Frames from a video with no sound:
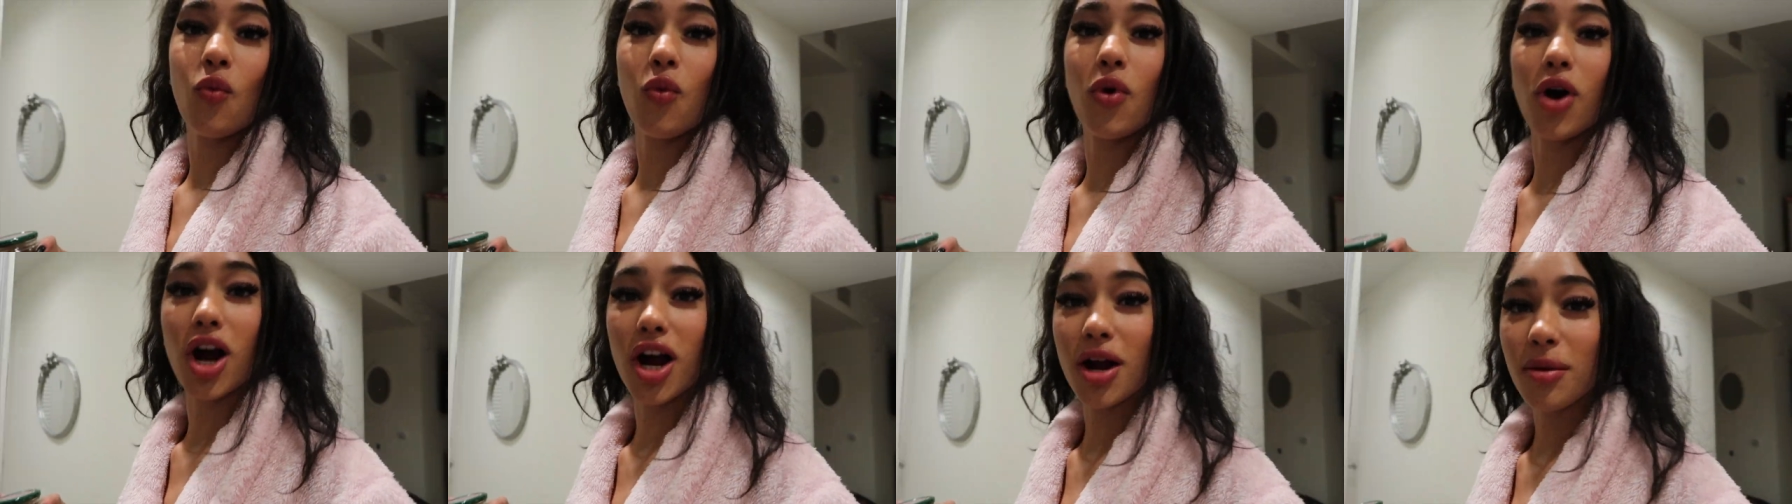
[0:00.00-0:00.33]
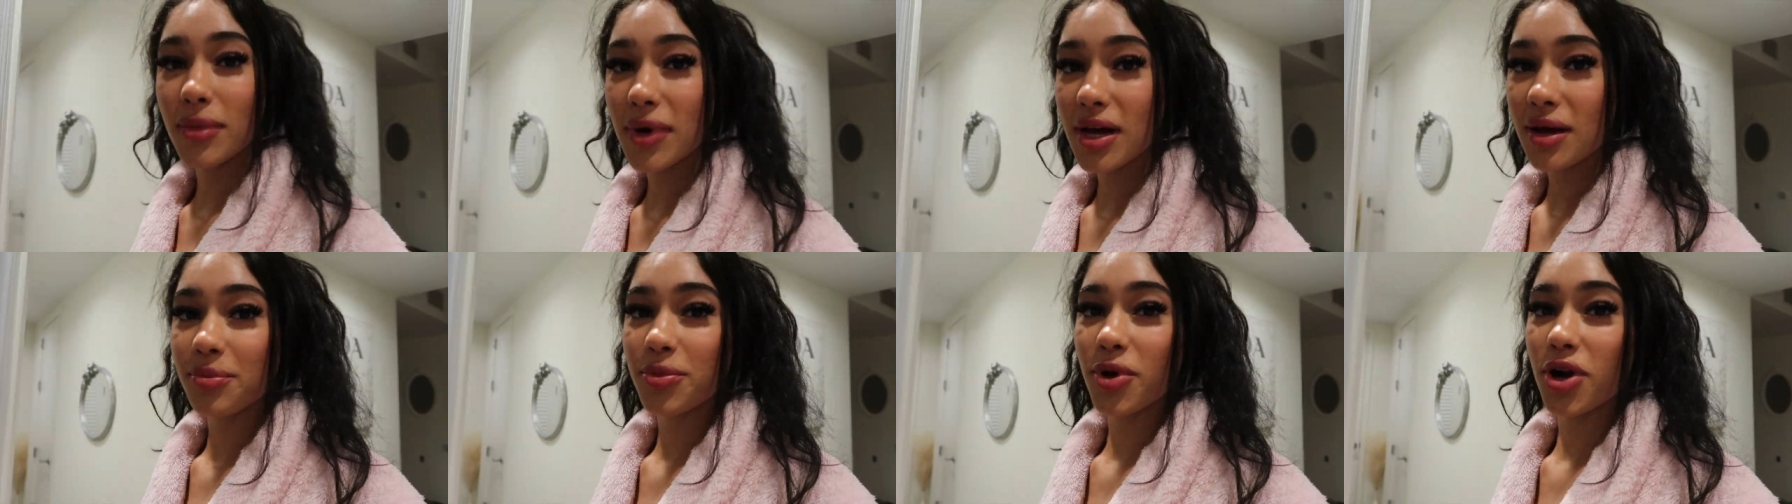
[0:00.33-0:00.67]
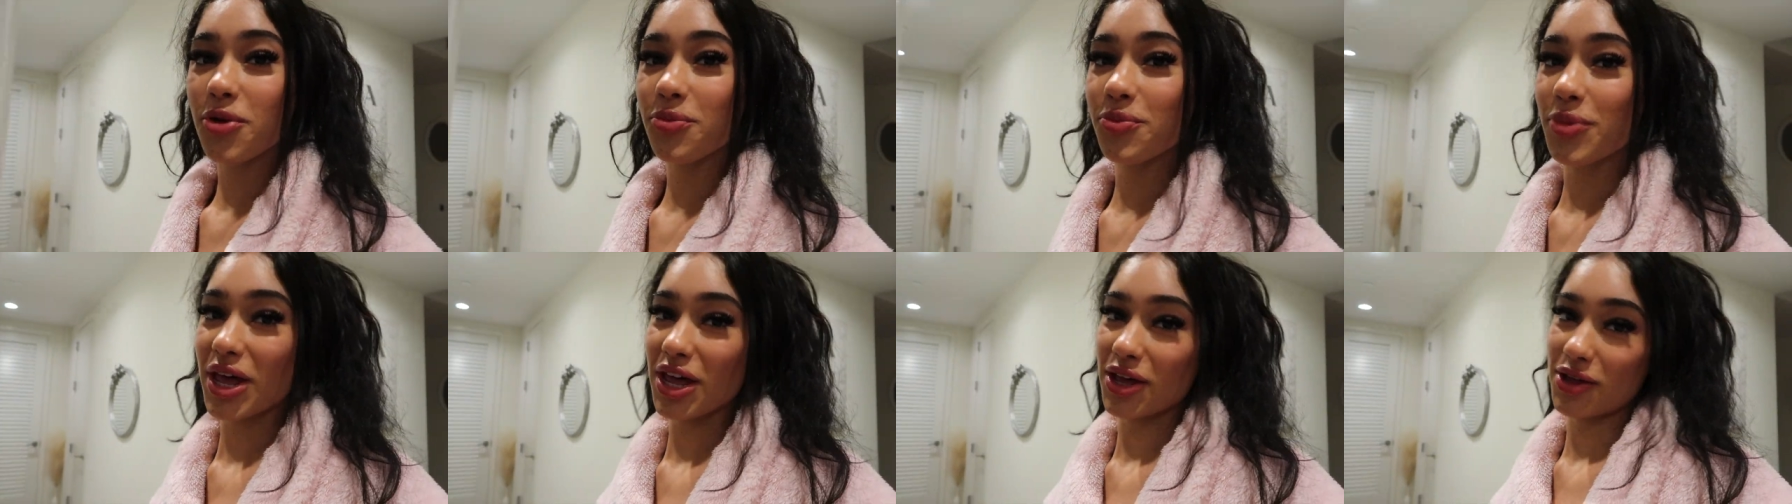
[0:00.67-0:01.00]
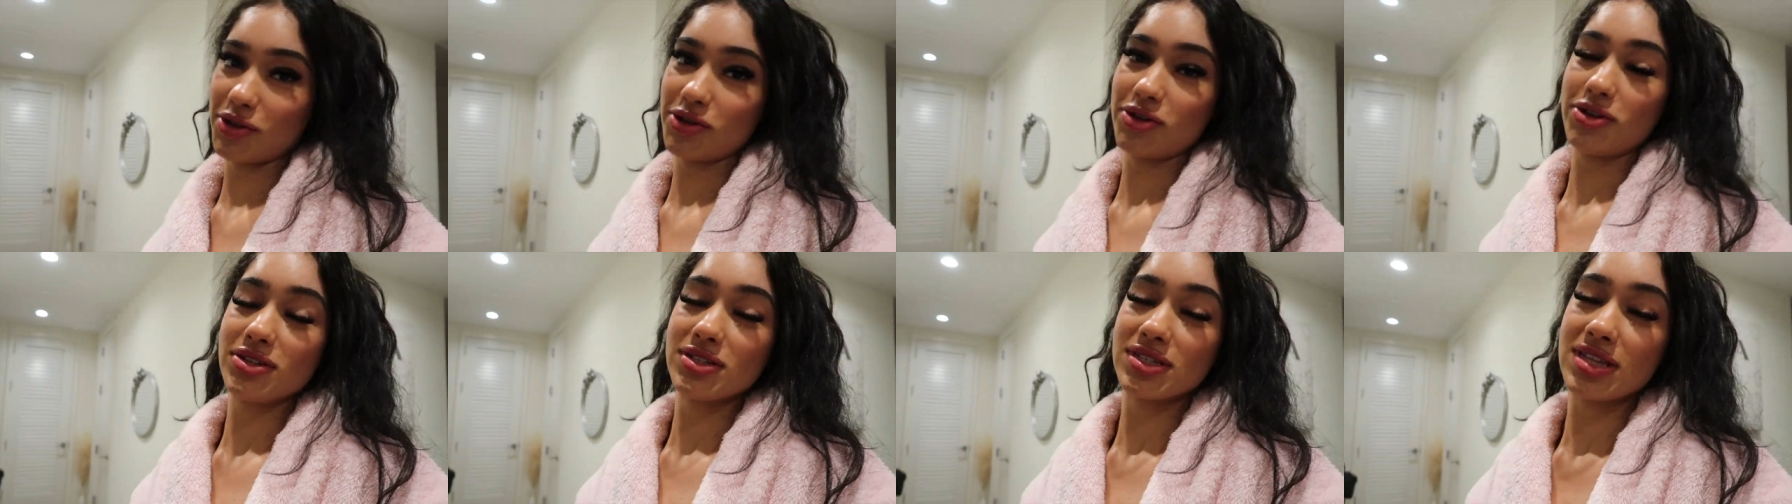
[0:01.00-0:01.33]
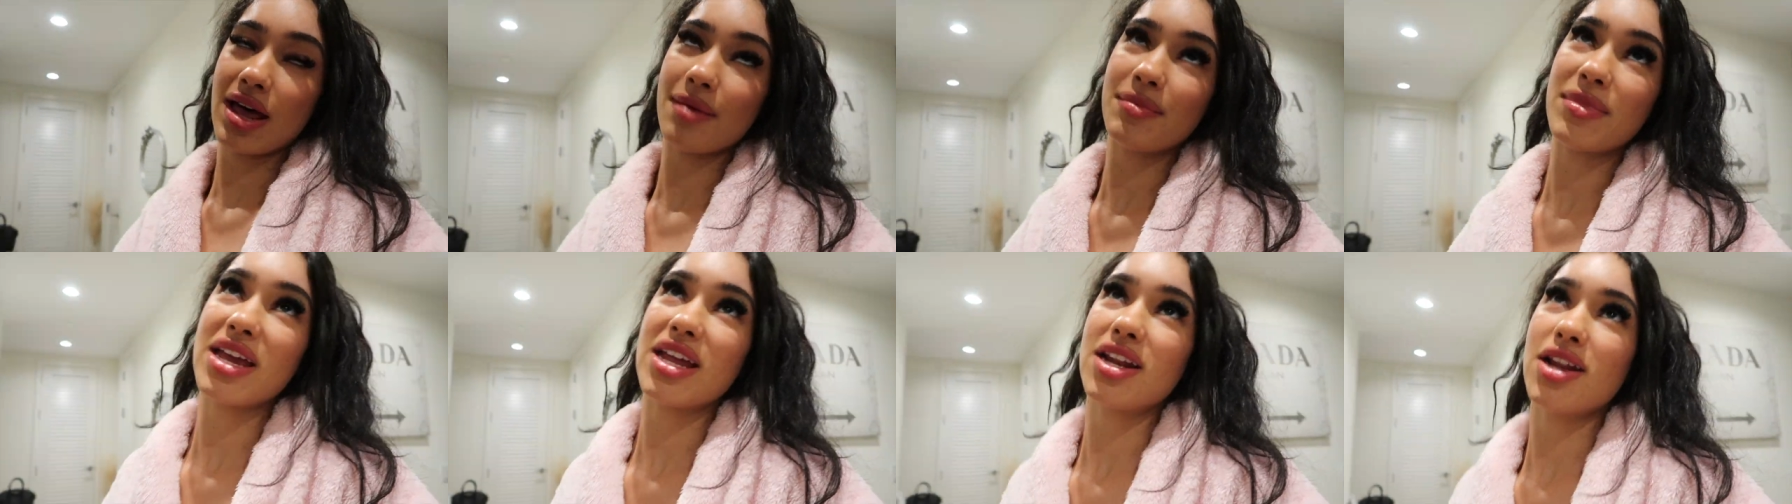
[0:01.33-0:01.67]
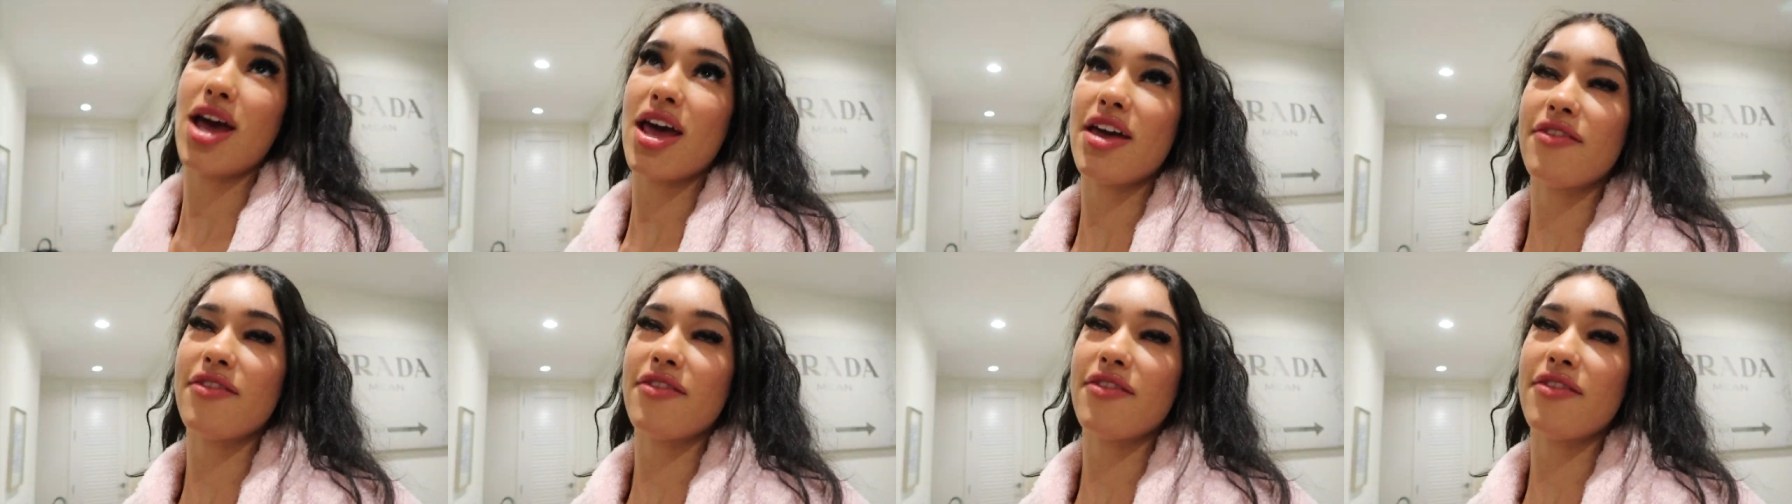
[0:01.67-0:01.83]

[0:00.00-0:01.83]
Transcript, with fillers: warm up her pickles. I mean,